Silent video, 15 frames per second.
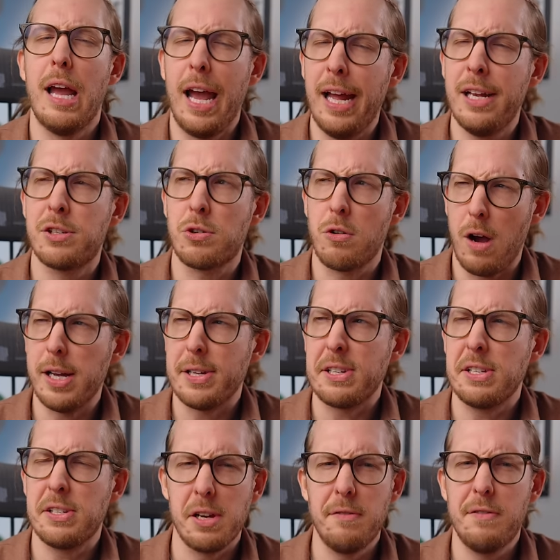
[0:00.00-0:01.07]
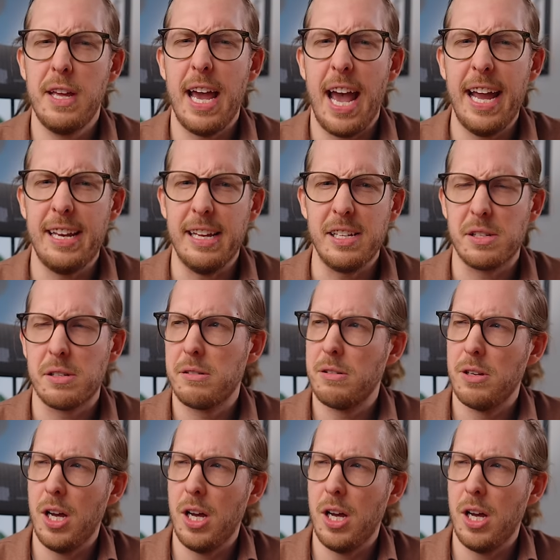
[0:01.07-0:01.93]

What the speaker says: AIDS crisis of the 80s.